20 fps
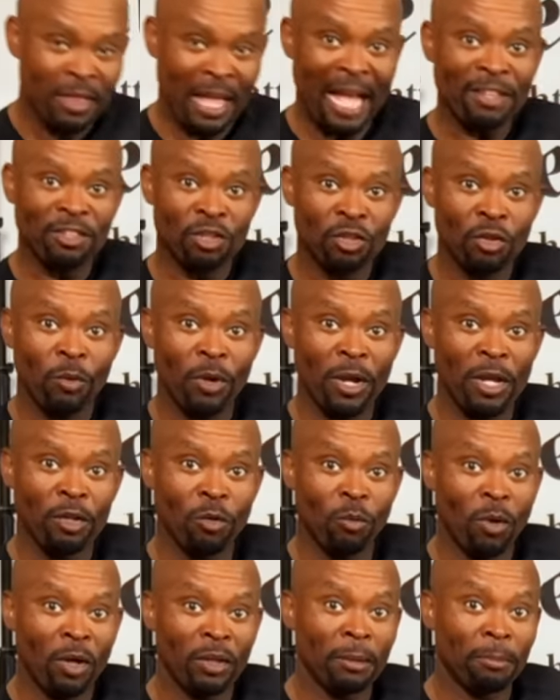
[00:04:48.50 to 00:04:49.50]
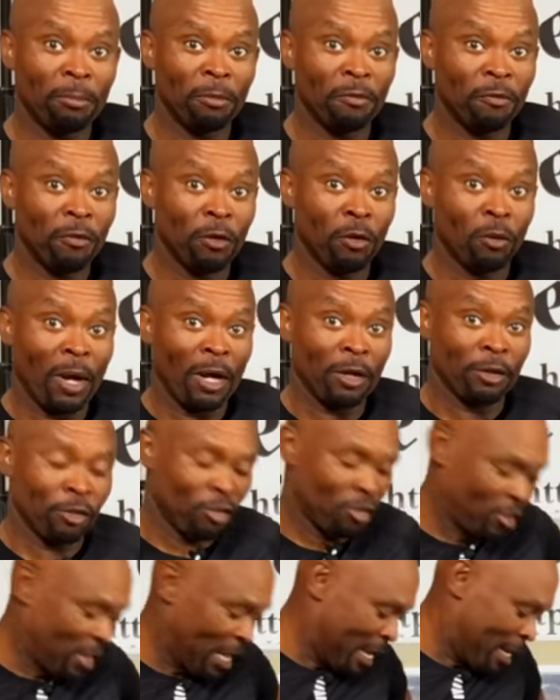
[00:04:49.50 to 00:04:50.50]
That's the way you want them to feel while you're
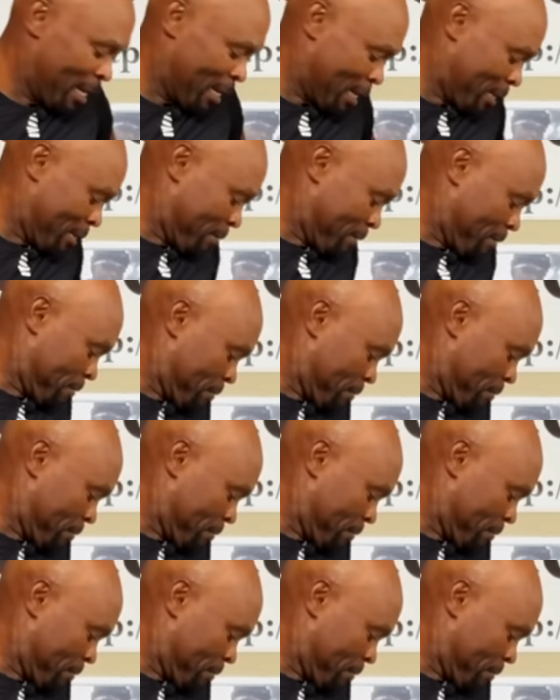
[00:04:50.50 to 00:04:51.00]
standing.